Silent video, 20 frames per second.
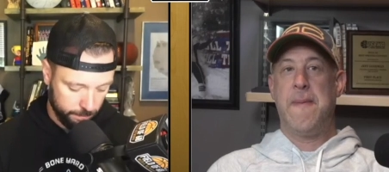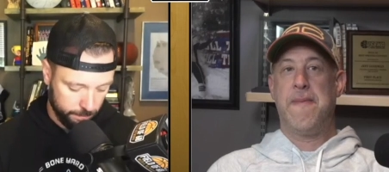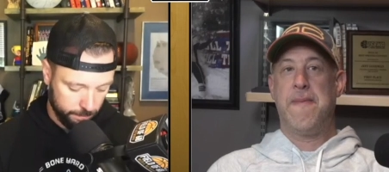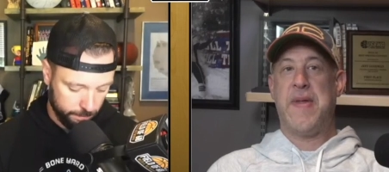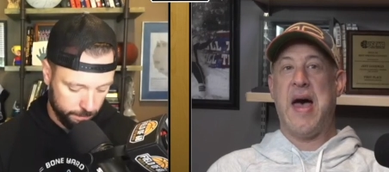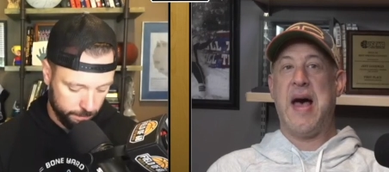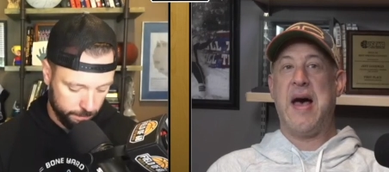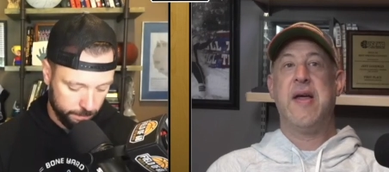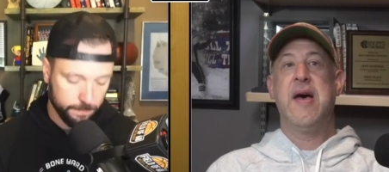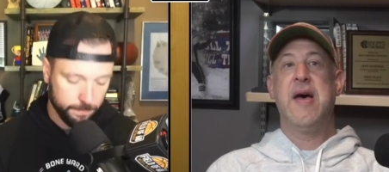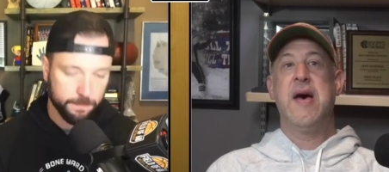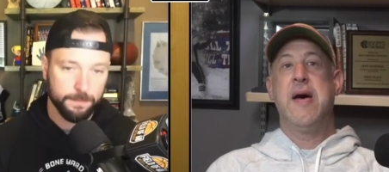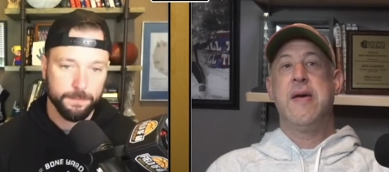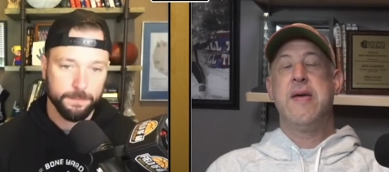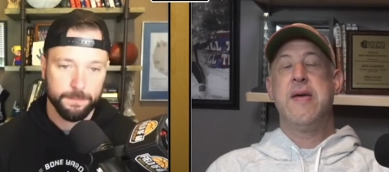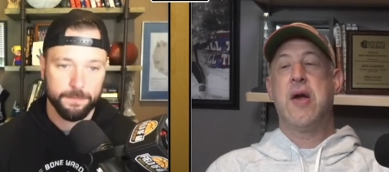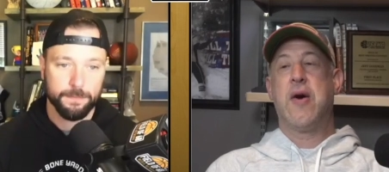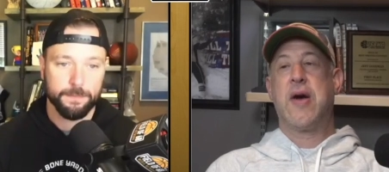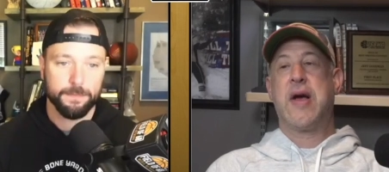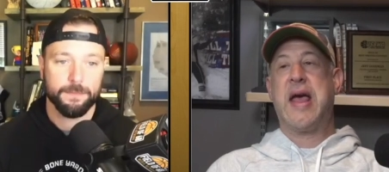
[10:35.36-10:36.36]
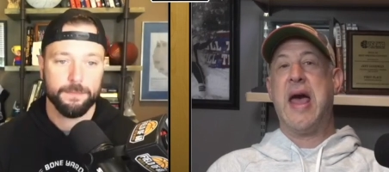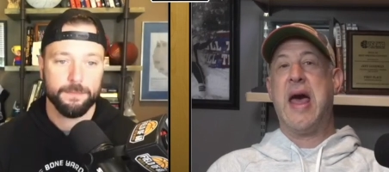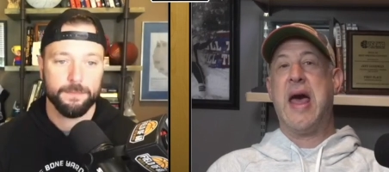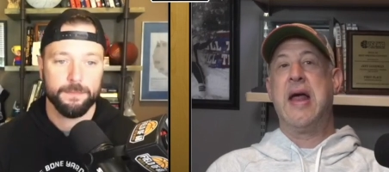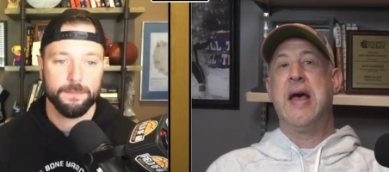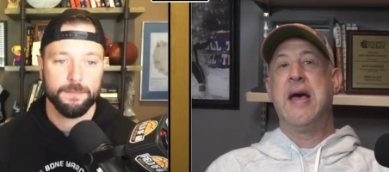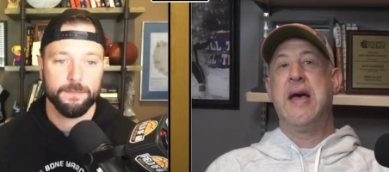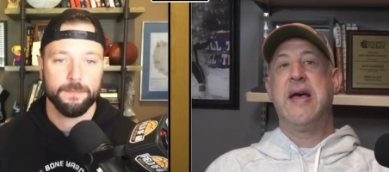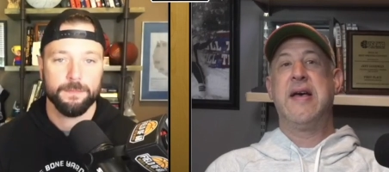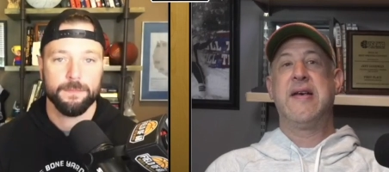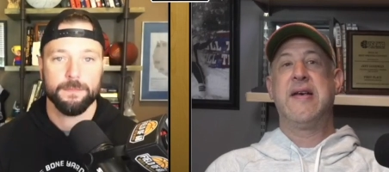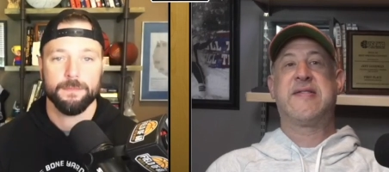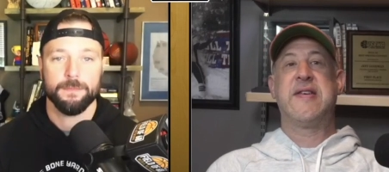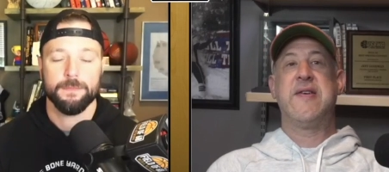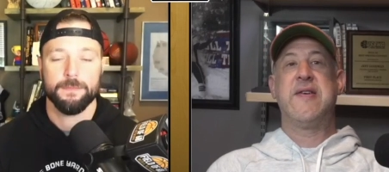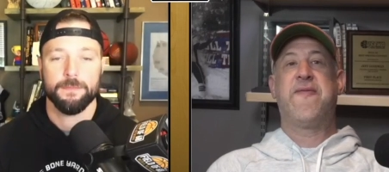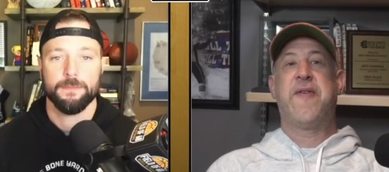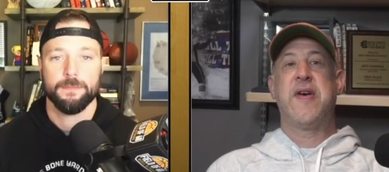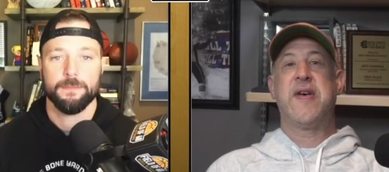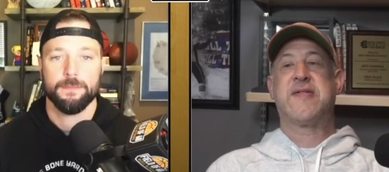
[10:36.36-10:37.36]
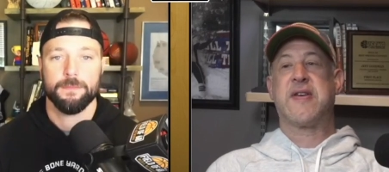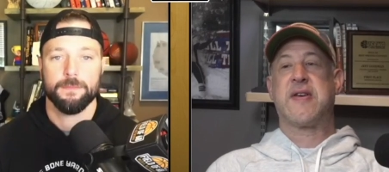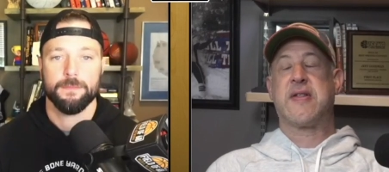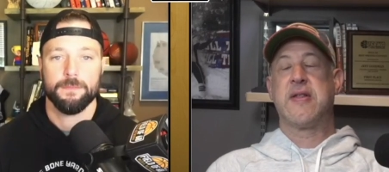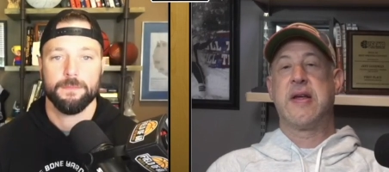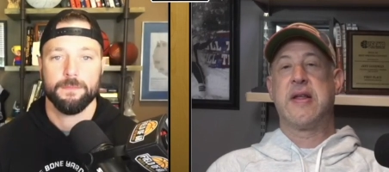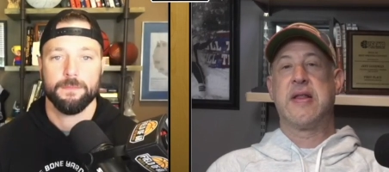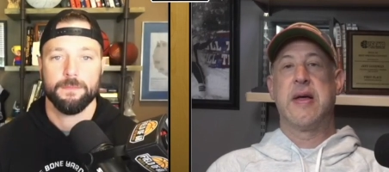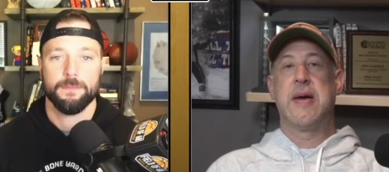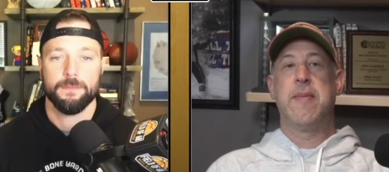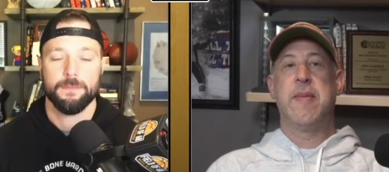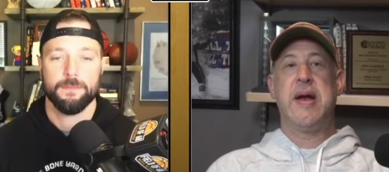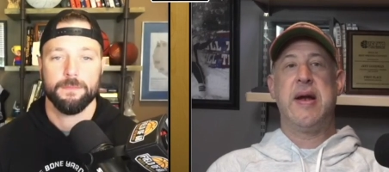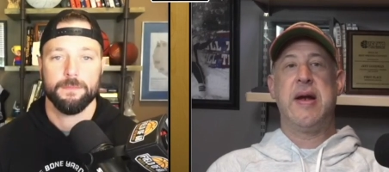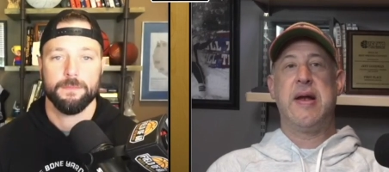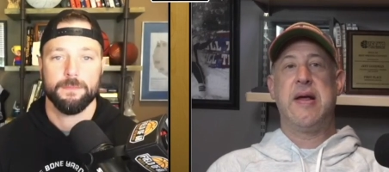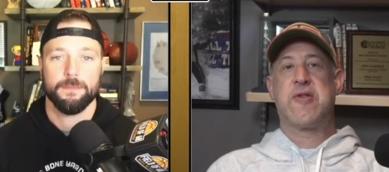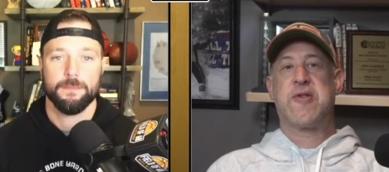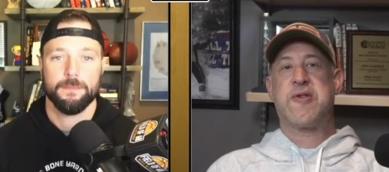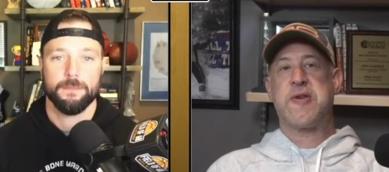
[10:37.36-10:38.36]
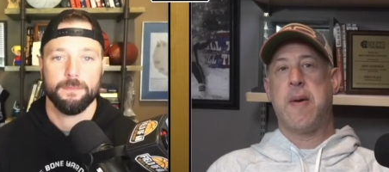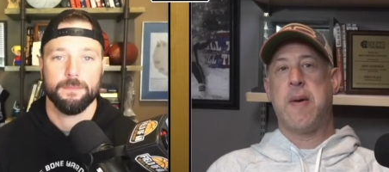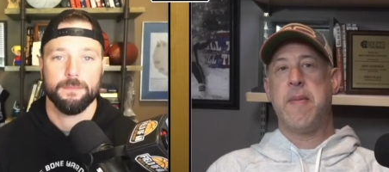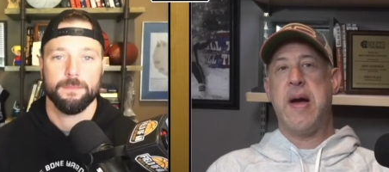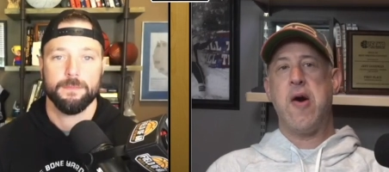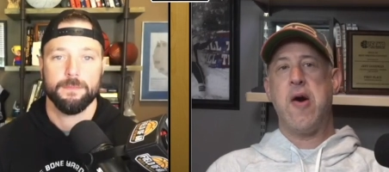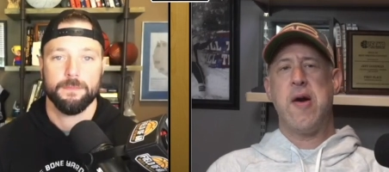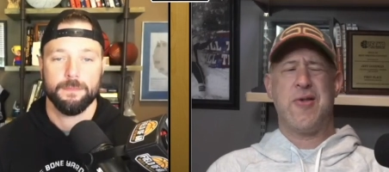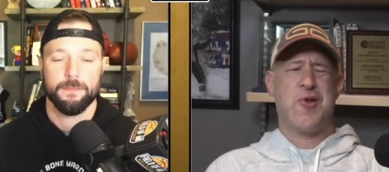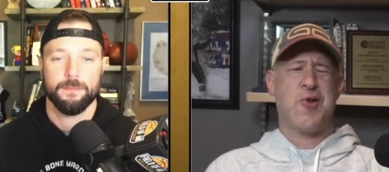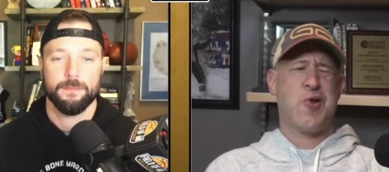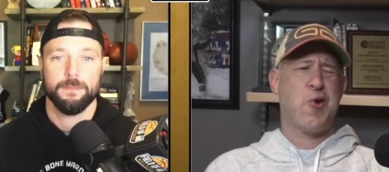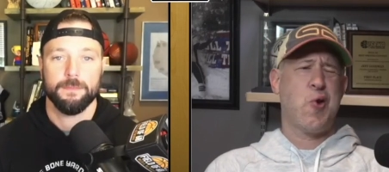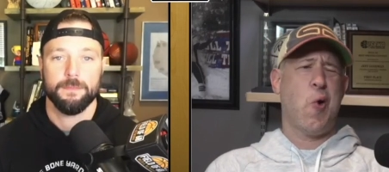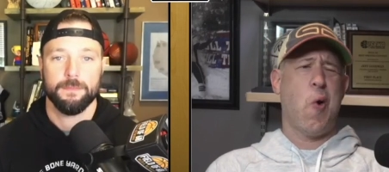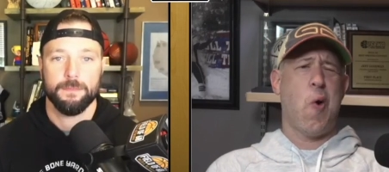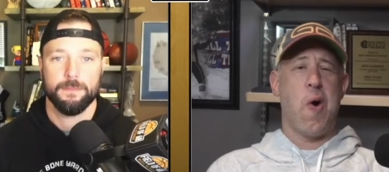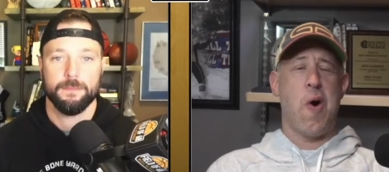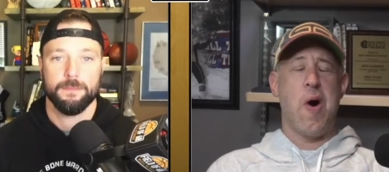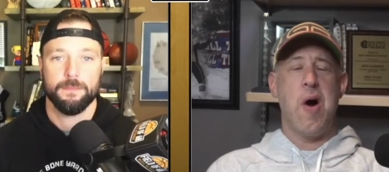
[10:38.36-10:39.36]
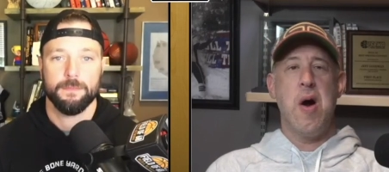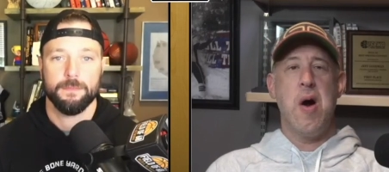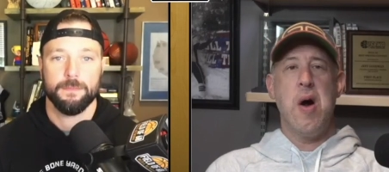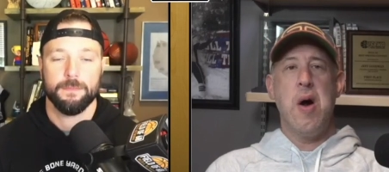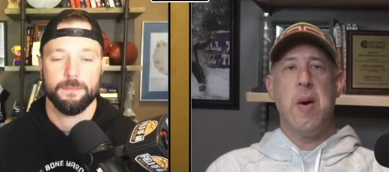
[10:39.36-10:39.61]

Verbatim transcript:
Speaker 1: That, you know, again, is he physically limited in some areas? Sure.